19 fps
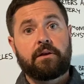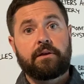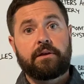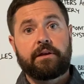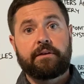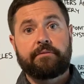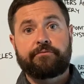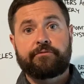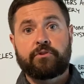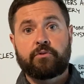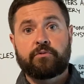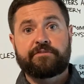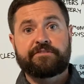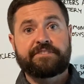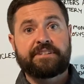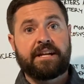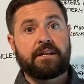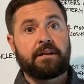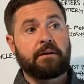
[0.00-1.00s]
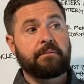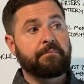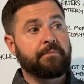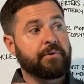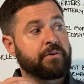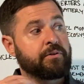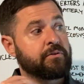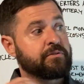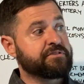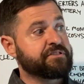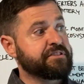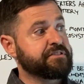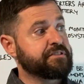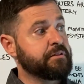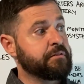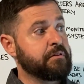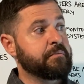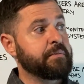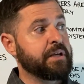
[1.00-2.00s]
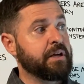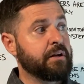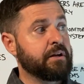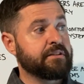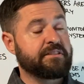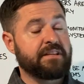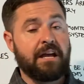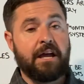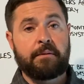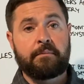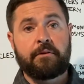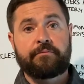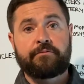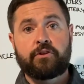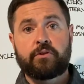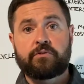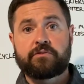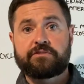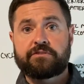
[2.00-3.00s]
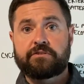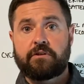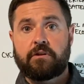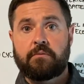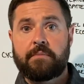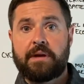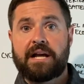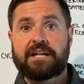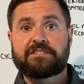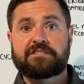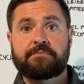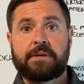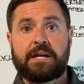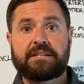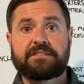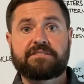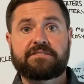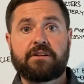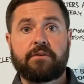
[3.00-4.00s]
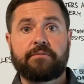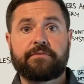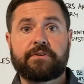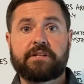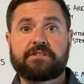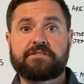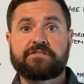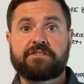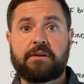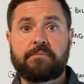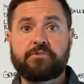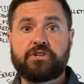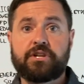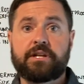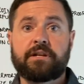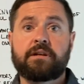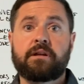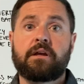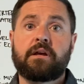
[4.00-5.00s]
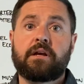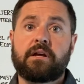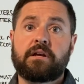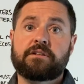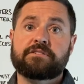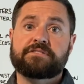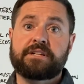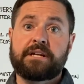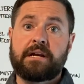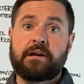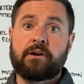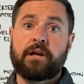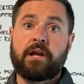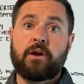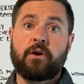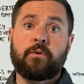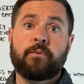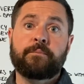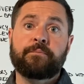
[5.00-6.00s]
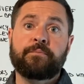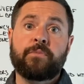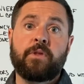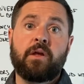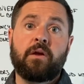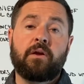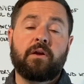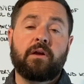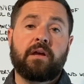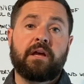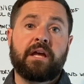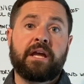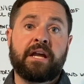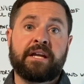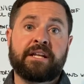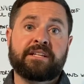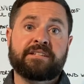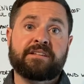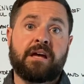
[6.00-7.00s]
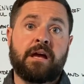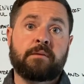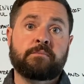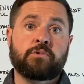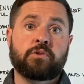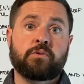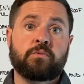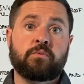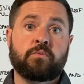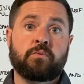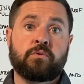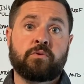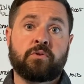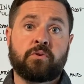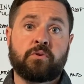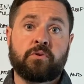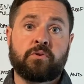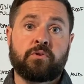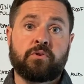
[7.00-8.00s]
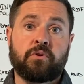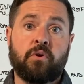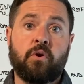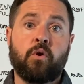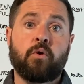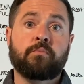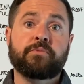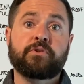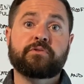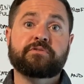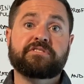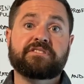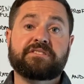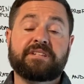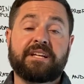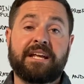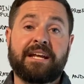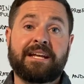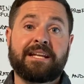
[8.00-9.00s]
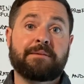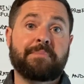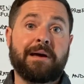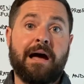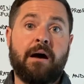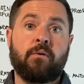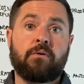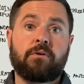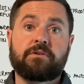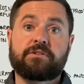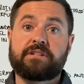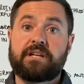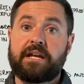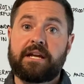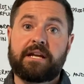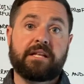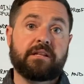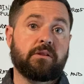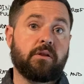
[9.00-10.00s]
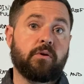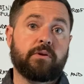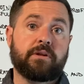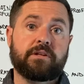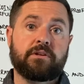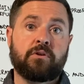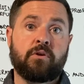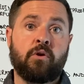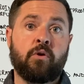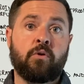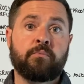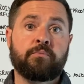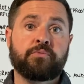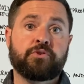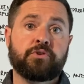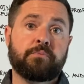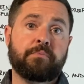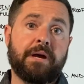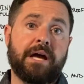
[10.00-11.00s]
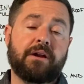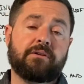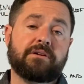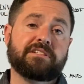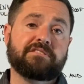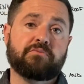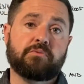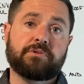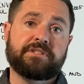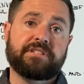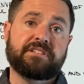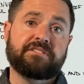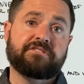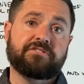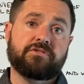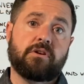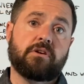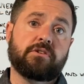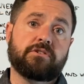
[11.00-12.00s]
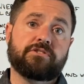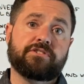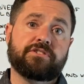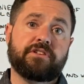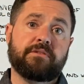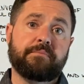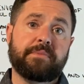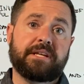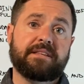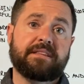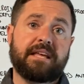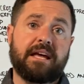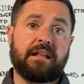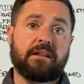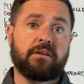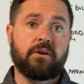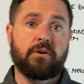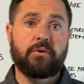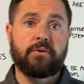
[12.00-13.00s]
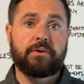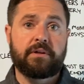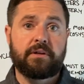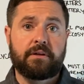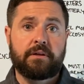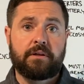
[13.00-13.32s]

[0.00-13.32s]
if you set up your system to be on a time of use or maximize self-consumption scenario, anytime your home uses any power to any load in your home, your batteries will discharge to meet that load.